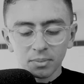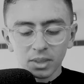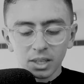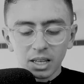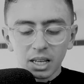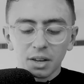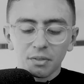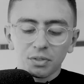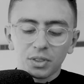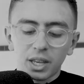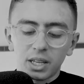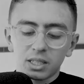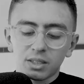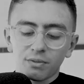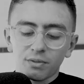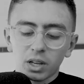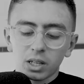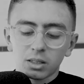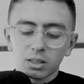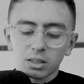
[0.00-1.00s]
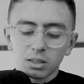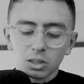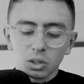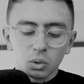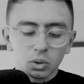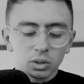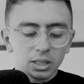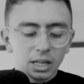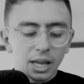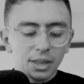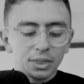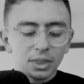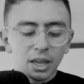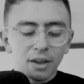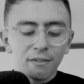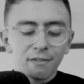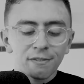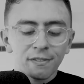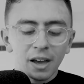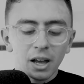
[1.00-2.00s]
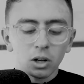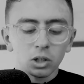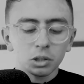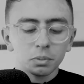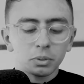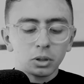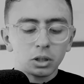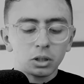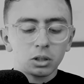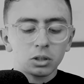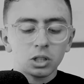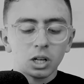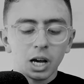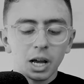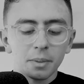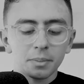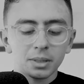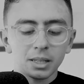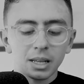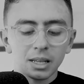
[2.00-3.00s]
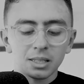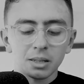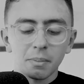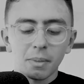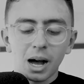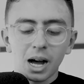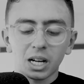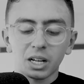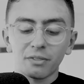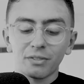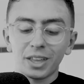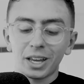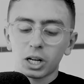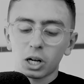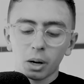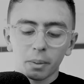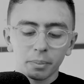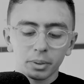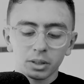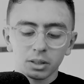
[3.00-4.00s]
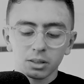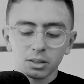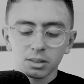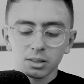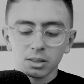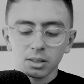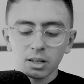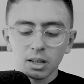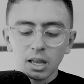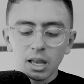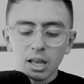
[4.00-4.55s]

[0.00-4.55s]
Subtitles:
If these inventors looked at their failed prototypes as a mark of their competence,